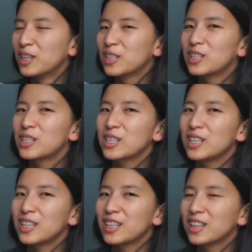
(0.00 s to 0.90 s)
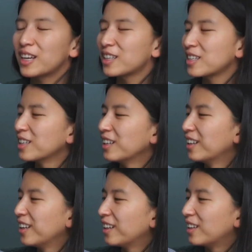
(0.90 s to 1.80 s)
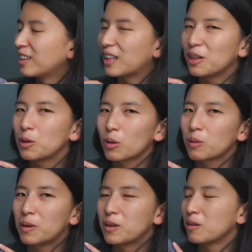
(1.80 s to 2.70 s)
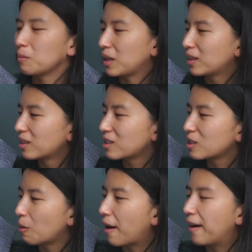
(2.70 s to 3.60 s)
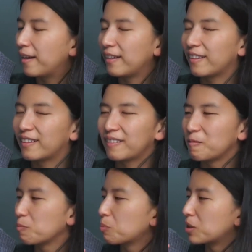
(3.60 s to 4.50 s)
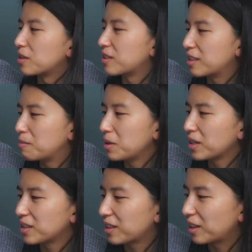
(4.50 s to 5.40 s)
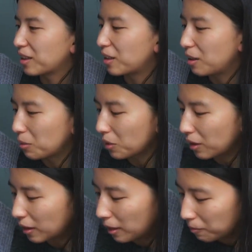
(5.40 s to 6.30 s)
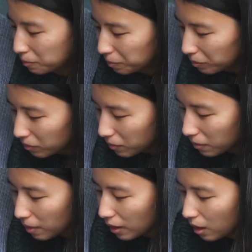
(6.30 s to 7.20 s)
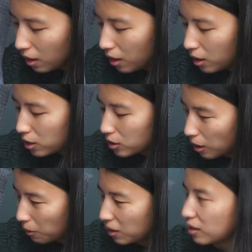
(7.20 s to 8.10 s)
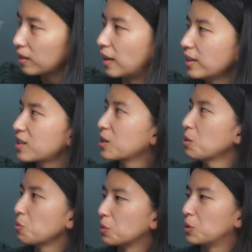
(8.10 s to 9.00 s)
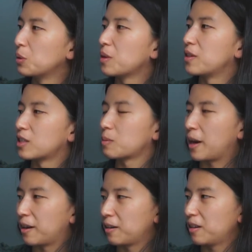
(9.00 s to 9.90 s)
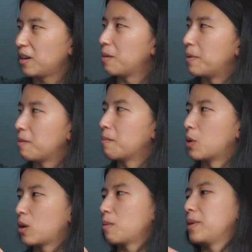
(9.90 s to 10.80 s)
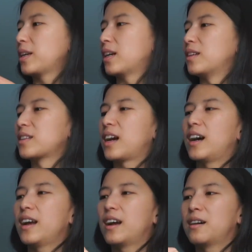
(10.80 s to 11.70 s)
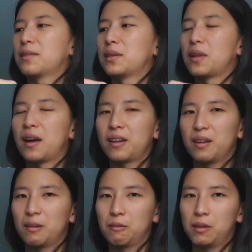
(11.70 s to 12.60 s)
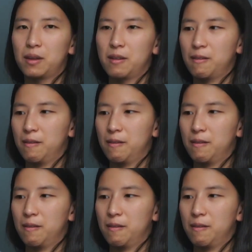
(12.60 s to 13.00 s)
to see that you're the one who made this? So I put this in because I think that he would like that. So let's go through this pattern a bit more, because I have a lot of